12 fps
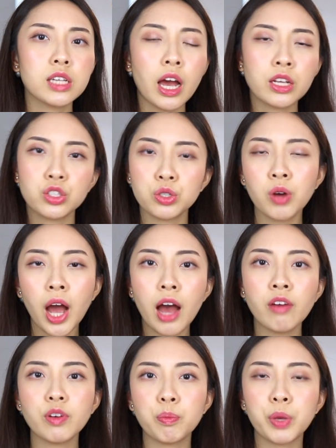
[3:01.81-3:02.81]
I do
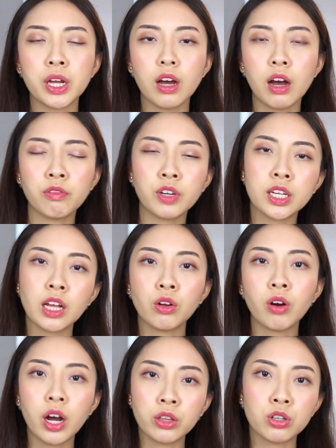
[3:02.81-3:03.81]
have a bit of a
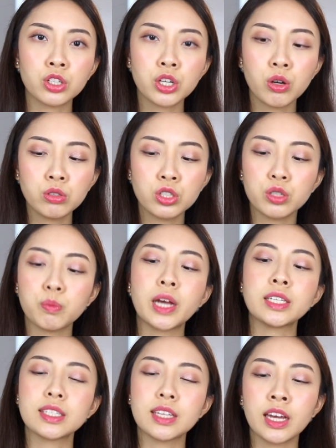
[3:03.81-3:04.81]
yellow undertone to my
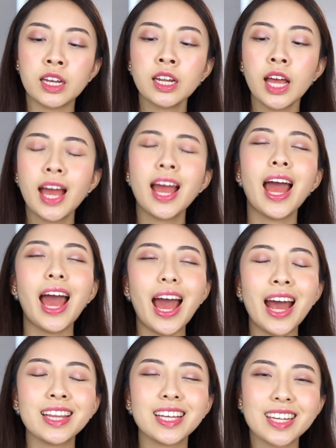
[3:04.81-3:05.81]
skin
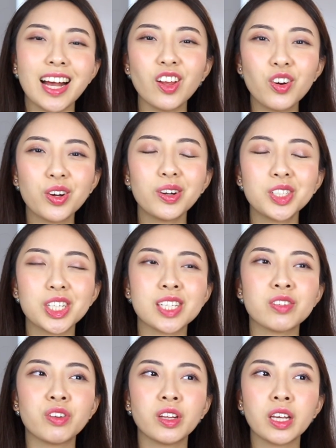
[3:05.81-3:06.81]
and the yellow gold
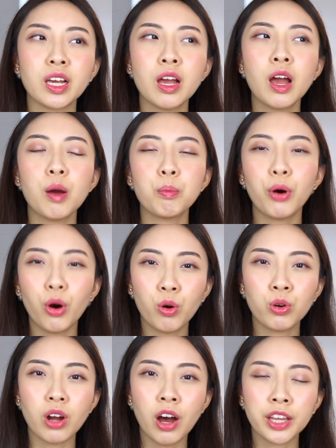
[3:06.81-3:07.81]
just really
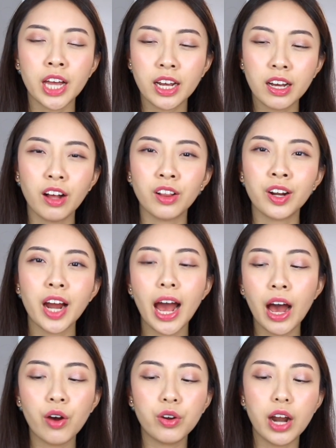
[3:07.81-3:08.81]
pulled all that color
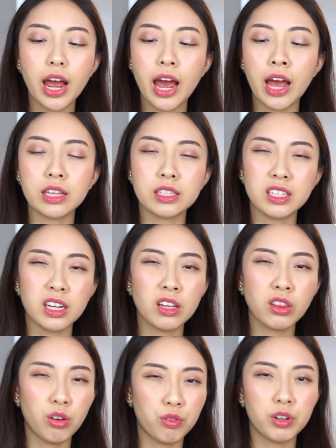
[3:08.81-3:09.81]
out and
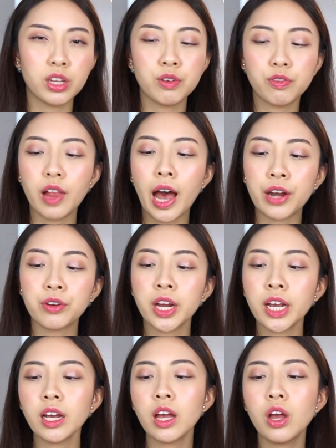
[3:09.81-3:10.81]
didn't look really
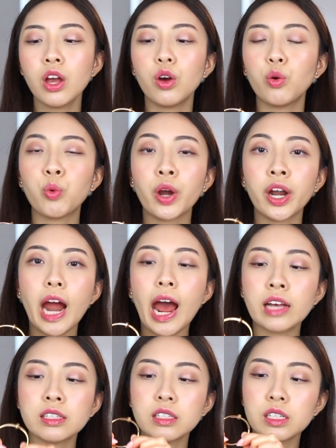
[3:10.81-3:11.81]
flattering
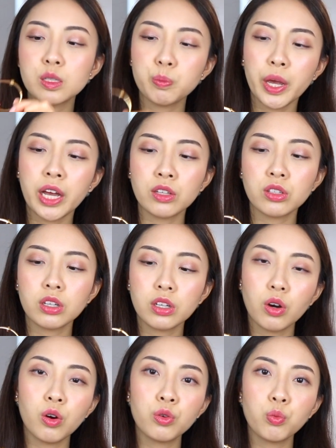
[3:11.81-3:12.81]
whereas this pink
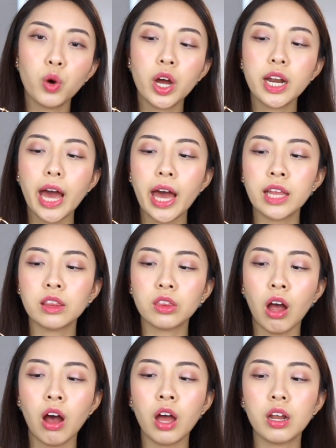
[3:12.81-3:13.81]
gold one I
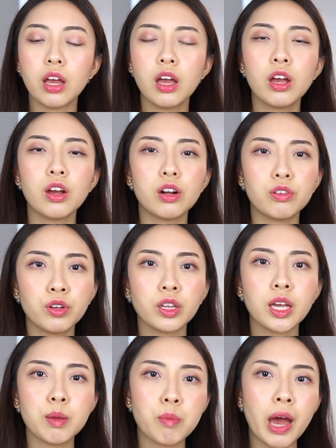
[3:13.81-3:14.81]
thought
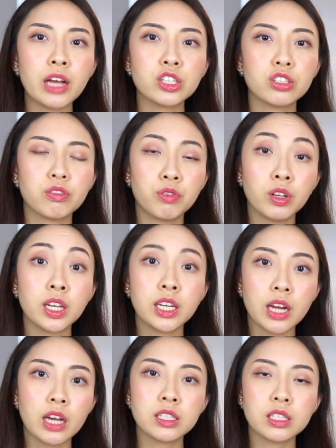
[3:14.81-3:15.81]
really matched really
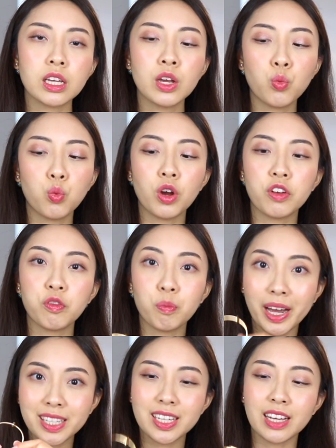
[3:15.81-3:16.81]
nicely with
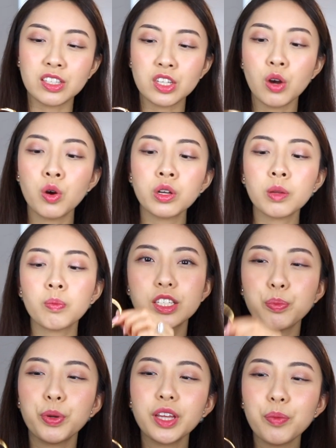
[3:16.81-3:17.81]
my skin tone. To
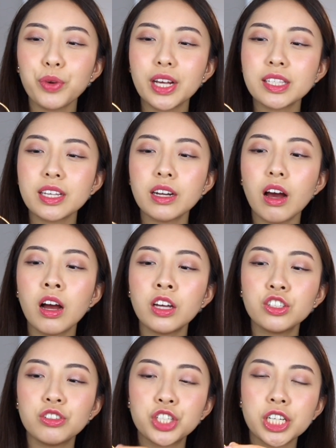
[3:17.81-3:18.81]
put the bracelet
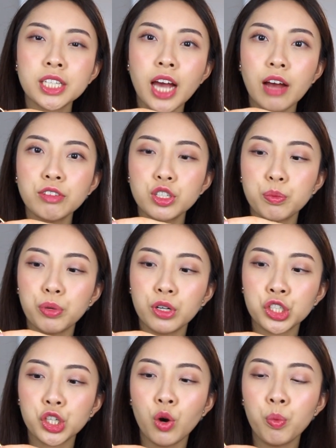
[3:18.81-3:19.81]
on, you just have to
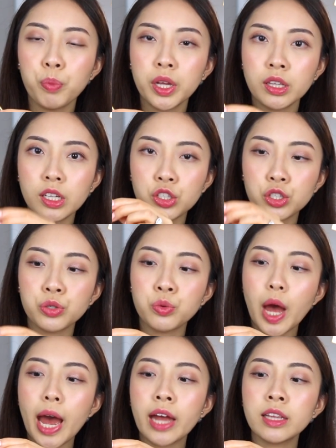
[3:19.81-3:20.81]
push open the
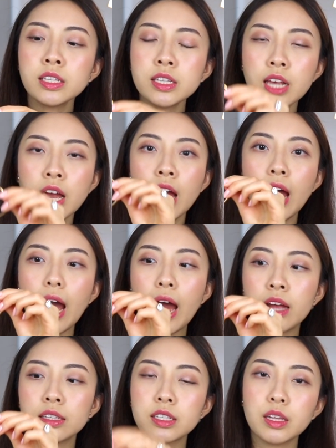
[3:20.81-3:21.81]
two ends
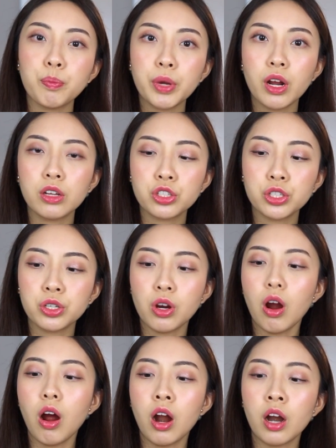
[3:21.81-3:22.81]
and slip it onto your
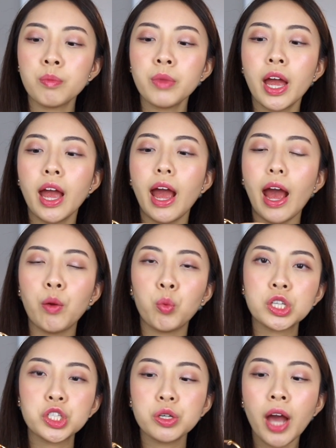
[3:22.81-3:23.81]
arm. And
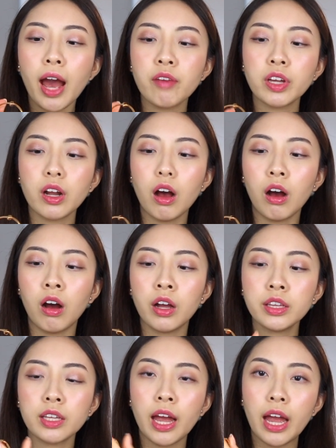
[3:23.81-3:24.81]
once you have it
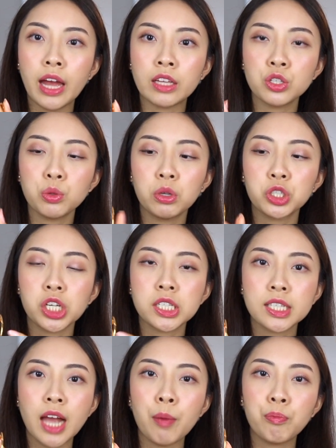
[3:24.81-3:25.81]
on, the ends will
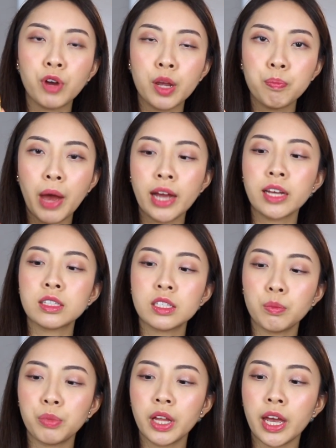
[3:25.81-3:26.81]
just snap right back
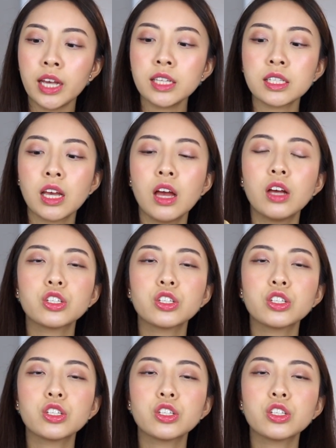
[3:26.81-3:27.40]
into place.